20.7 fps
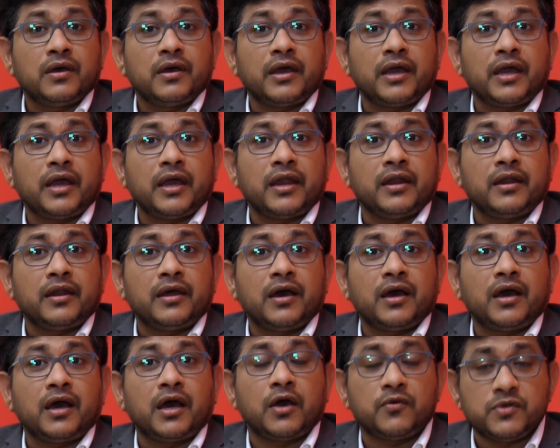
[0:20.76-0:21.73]
and
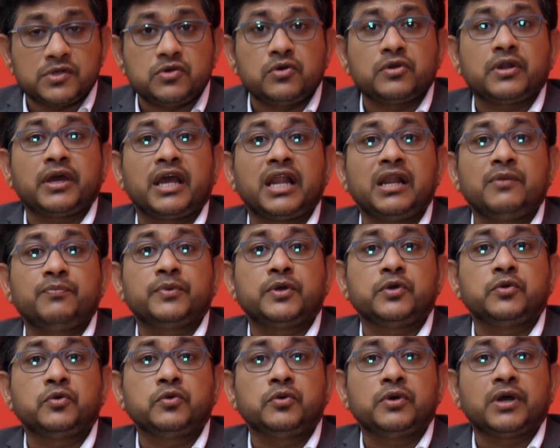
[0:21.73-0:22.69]
how it's going to help
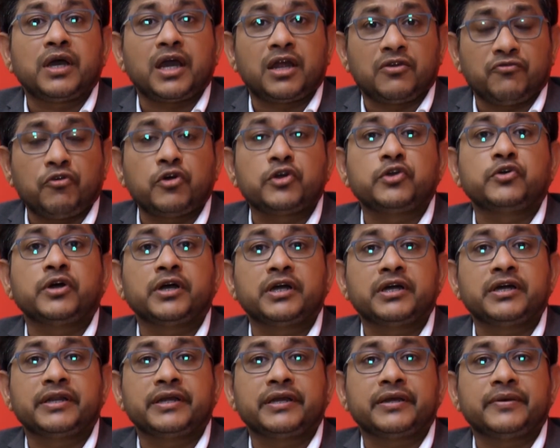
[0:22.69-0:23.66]
you and for your
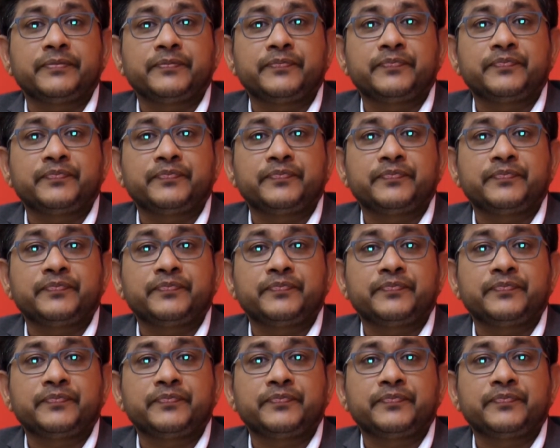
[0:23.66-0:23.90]
career.